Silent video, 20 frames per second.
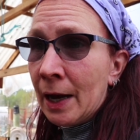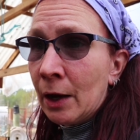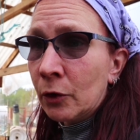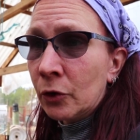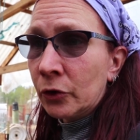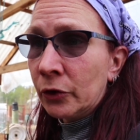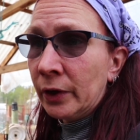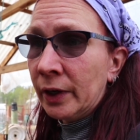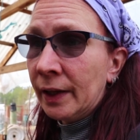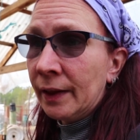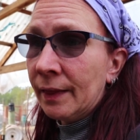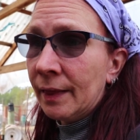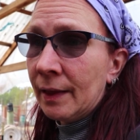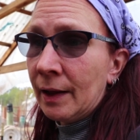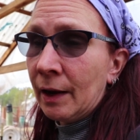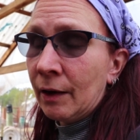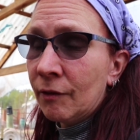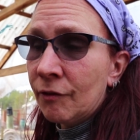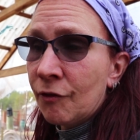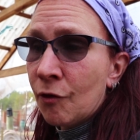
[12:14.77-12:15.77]
out or
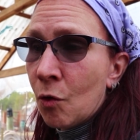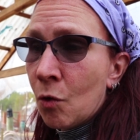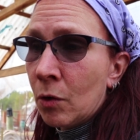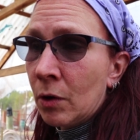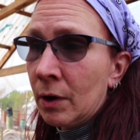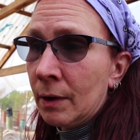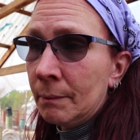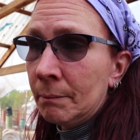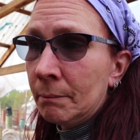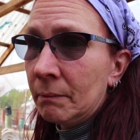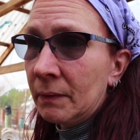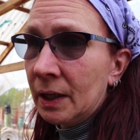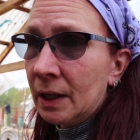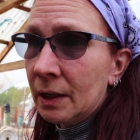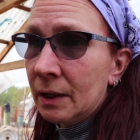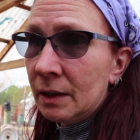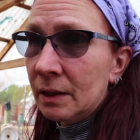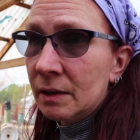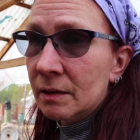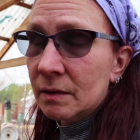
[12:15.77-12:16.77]
anything for them
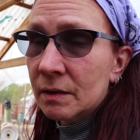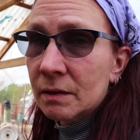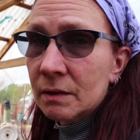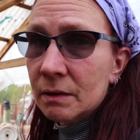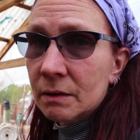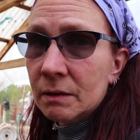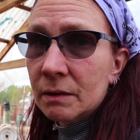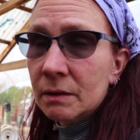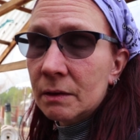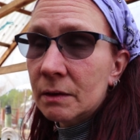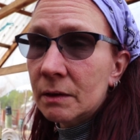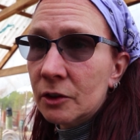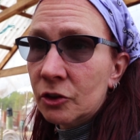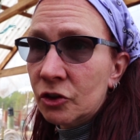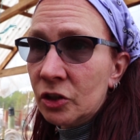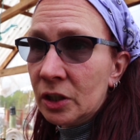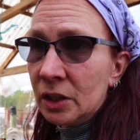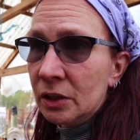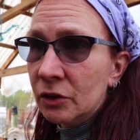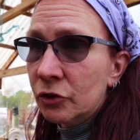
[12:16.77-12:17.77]
because the
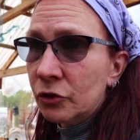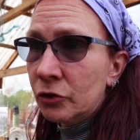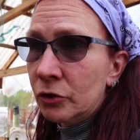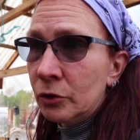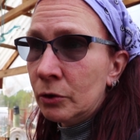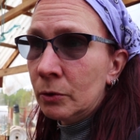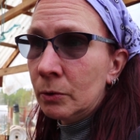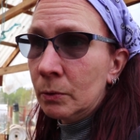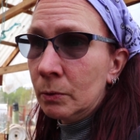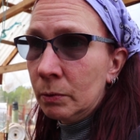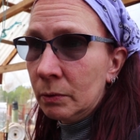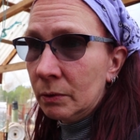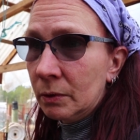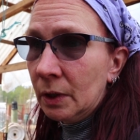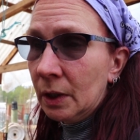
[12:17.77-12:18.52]
chickens do